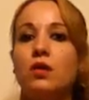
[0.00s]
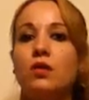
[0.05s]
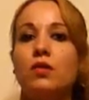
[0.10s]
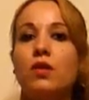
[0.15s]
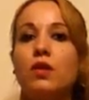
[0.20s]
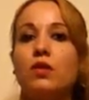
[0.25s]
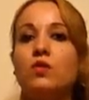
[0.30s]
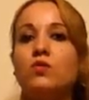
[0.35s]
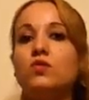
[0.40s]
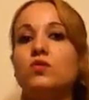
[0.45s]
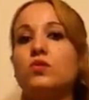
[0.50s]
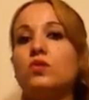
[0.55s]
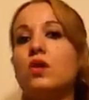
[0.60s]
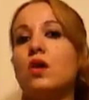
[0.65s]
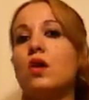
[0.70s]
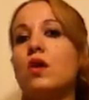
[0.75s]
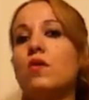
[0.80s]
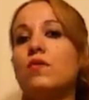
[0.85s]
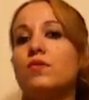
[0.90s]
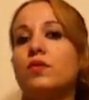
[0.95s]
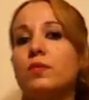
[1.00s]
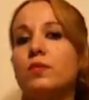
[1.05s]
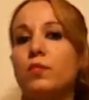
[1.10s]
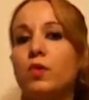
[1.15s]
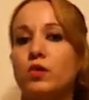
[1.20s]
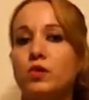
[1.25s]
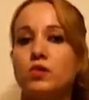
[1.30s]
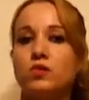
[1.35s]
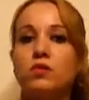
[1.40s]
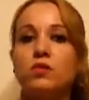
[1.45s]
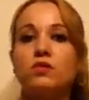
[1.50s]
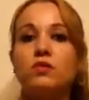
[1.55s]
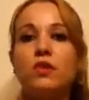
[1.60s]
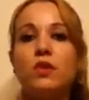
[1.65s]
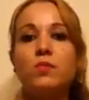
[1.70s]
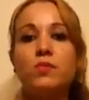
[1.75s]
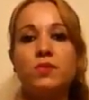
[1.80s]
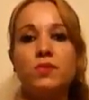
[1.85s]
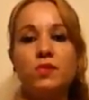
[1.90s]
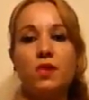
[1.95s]
the use of
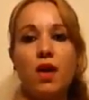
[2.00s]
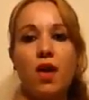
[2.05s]
demonstratives,